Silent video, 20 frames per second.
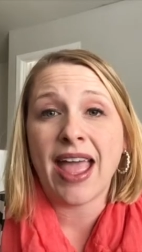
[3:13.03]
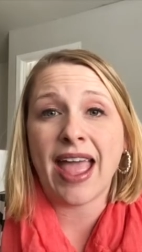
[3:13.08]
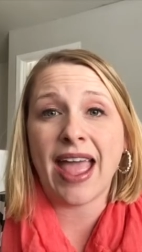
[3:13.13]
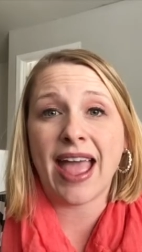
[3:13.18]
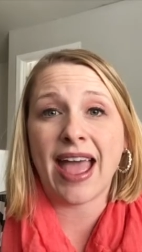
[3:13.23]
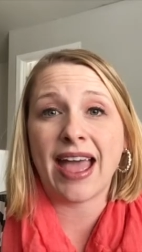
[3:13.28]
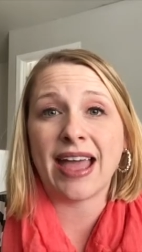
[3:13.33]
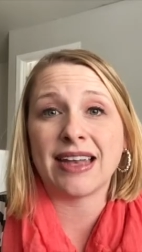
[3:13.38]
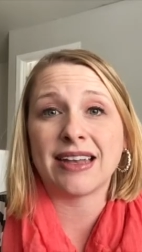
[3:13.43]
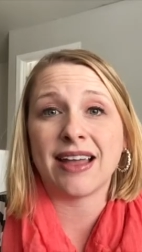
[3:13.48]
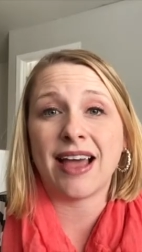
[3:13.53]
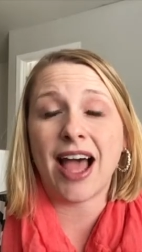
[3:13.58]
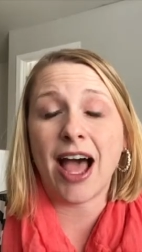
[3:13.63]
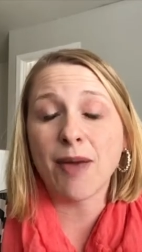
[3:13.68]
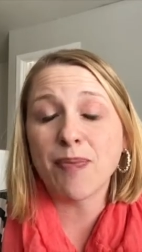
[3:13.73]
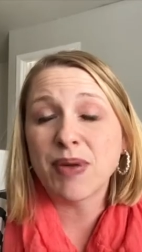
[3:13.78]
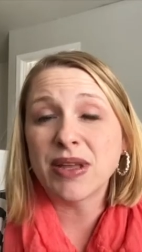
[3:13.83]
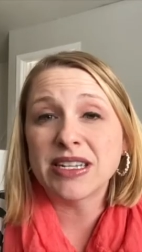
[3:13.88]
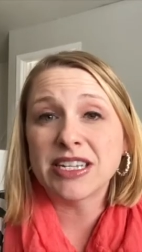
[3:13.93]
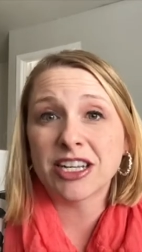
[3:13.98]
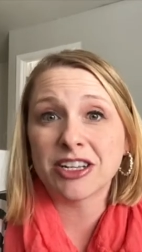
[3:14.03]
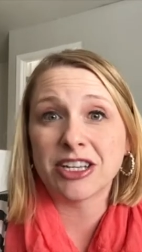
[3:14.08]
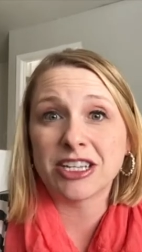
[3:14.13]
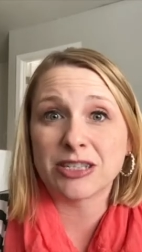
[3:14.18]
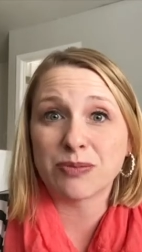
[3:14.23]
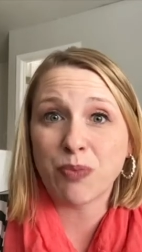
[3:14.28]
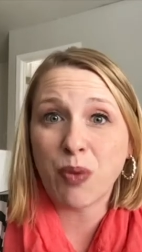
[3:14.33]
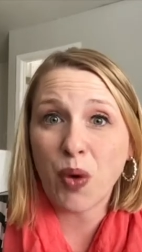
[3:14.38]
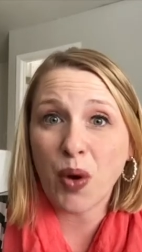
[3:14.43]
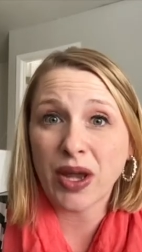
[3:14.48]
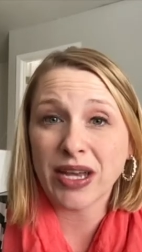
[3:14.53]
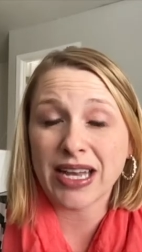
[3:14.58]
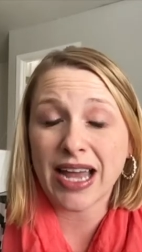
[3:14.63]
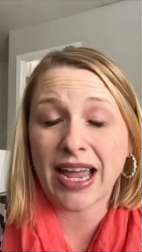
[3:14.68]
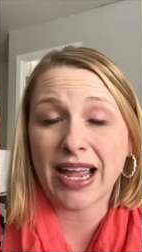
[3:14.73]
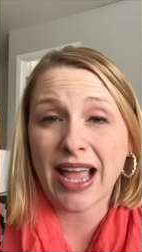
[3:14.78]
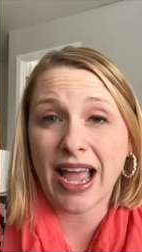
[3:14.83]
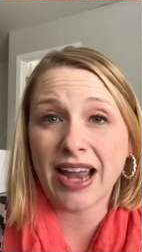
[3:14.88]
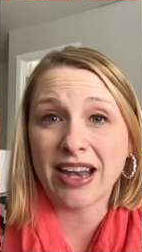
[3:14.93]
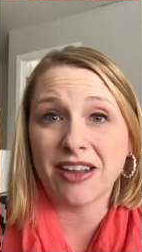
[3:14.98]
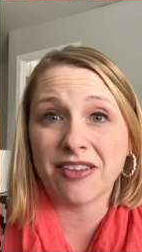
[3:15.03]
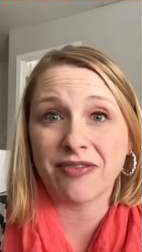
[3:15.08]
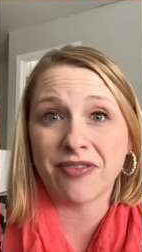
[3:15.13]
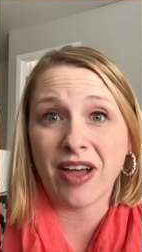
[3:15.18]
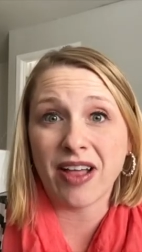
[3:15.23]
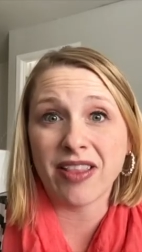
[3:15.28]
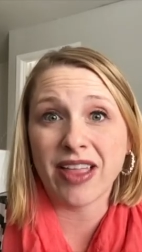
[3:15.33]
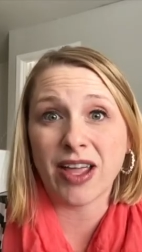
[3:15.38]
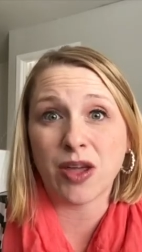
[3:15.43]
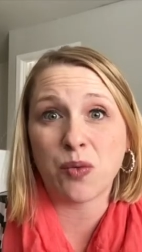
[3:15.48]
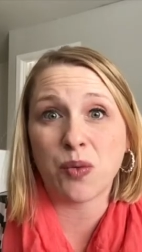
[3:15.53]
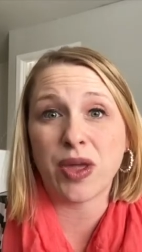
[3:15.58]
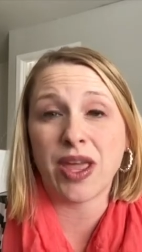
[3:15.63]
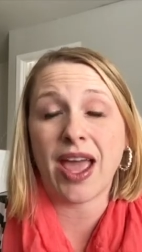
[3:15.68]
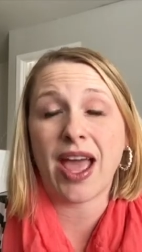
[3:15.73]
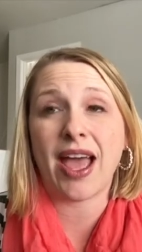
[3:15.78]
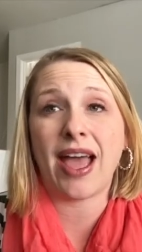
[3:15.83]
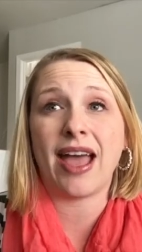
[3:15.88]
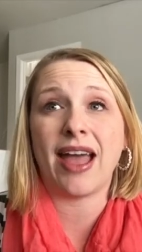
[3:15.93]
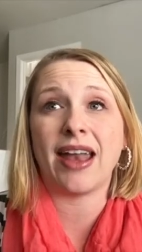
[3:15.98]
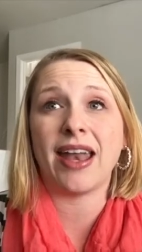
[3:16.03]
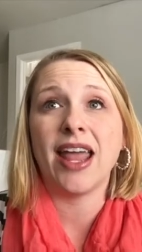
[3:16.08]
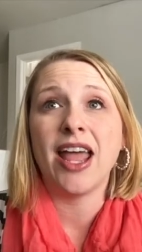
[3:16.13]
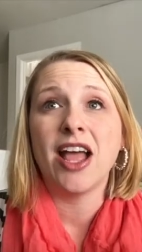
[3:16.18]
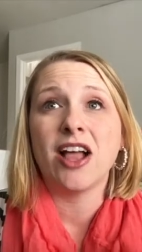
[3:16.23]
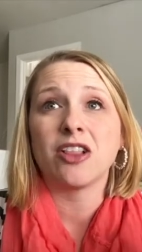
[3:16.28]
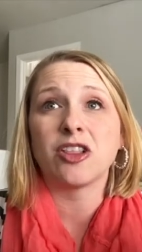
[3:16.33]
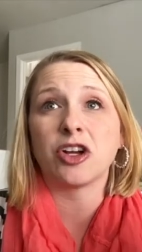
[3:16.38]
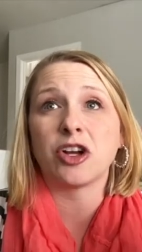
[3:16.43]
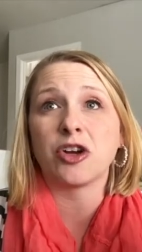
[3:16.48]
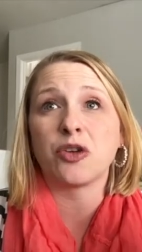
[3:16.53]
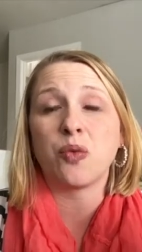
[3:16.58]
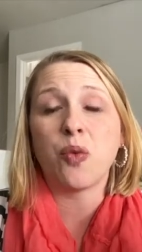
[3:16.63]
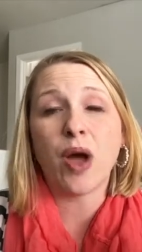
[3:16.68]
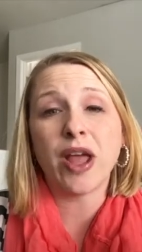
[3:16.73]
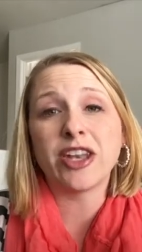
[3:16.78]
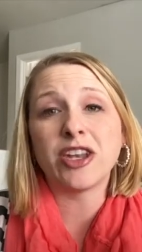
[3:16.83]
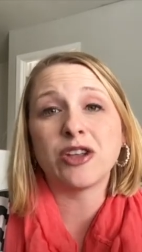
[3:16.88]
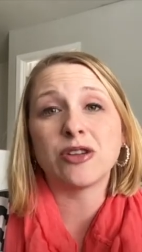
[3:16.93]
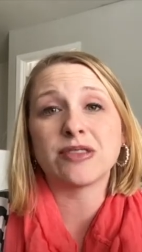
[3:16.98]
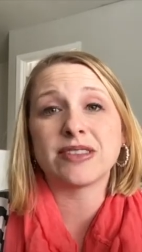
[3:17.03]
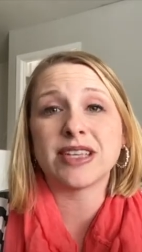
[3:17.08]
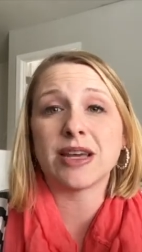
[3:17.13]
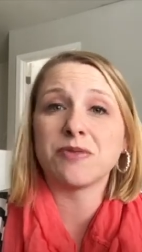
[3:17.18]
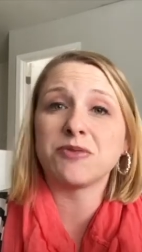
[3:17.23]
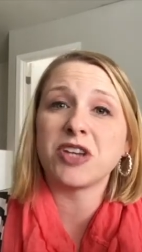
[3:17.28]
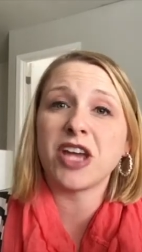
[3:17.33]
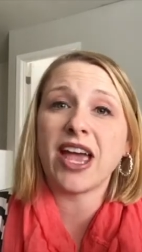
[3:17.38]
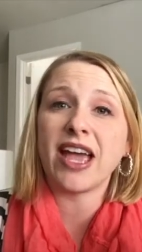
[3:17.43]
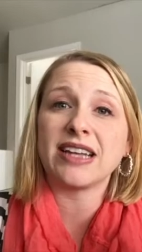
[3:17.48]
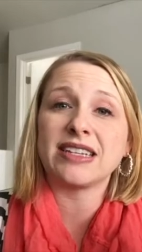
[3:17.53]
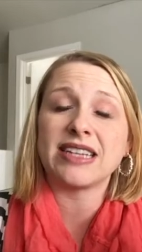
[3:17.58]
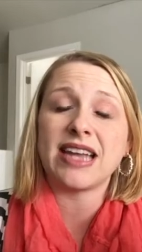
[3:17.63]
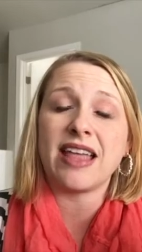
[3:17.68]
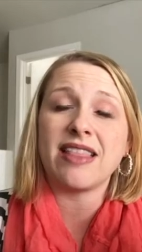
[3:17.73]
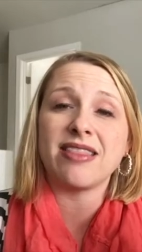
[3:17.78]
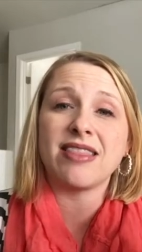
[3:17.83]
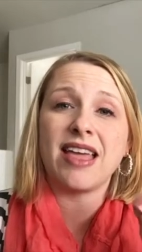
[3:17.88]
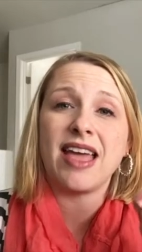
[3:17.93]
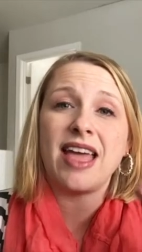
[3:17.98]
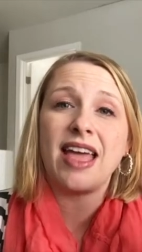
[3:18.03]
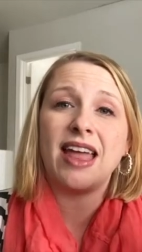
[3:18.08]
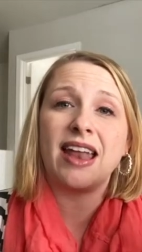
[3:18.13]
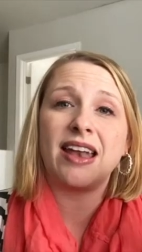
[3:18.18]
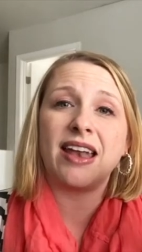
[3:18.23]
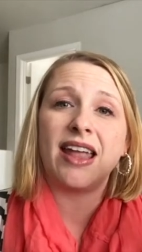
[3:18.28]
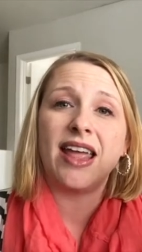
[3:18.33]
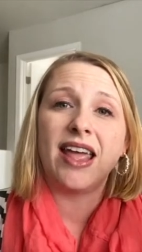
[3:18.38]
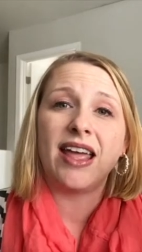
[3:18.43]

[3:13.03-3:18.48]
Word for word: And up until this point, I kind of felt like we had learned one new subject and then,